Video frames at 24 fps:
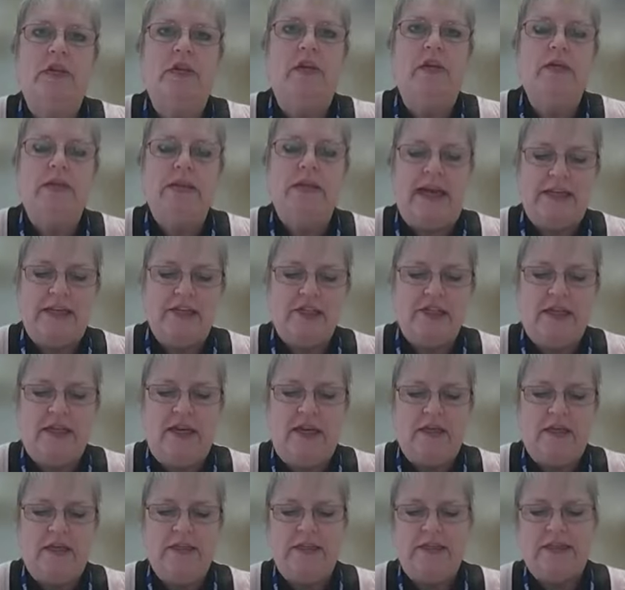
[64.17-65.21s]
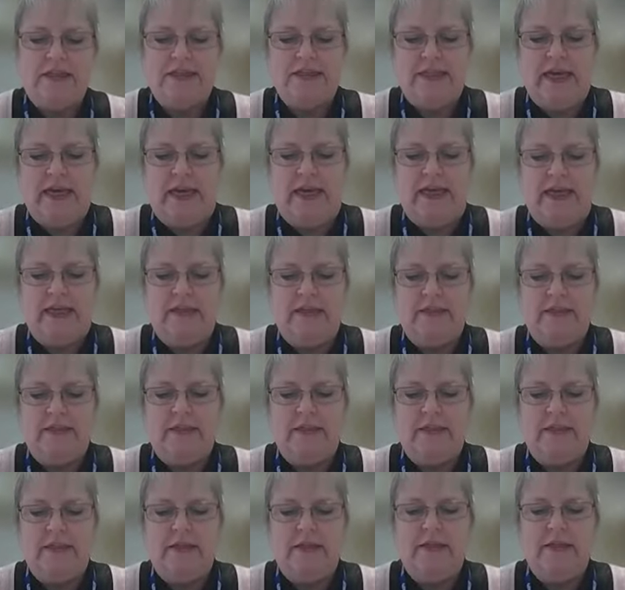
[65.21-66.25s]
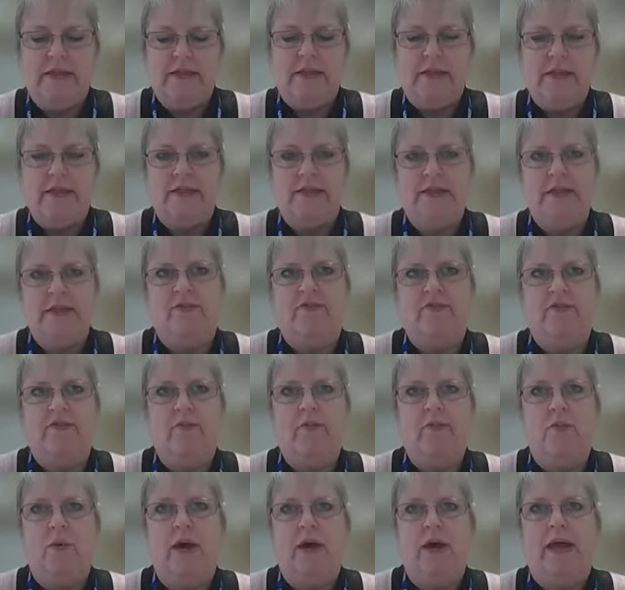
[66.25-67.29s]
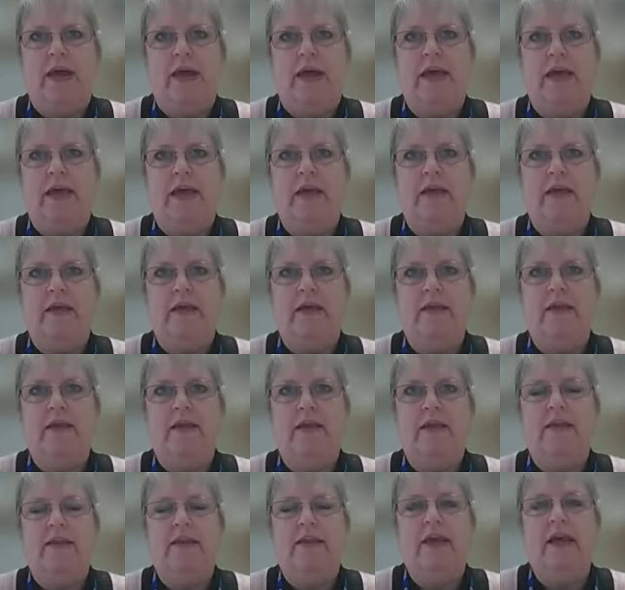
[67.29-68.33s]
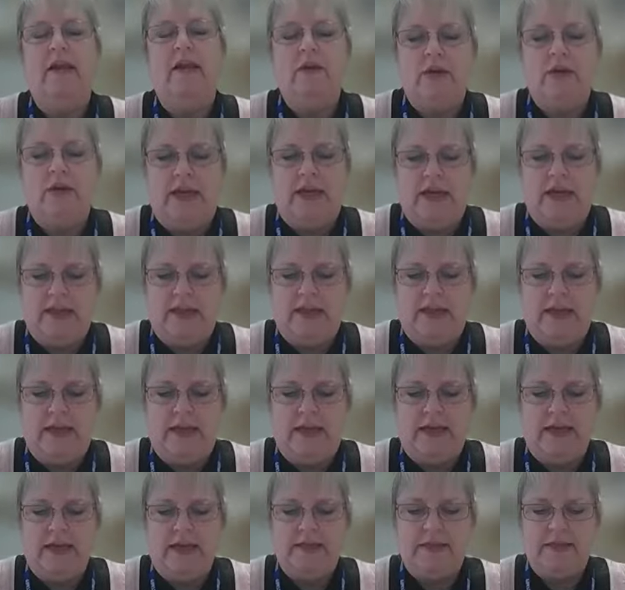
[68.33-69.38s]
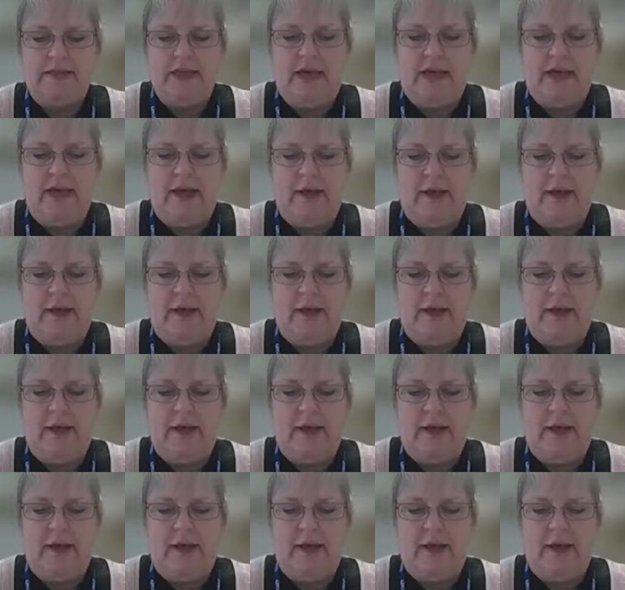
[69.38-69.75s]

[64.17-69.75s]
and actually understand the different way that they're looking at things,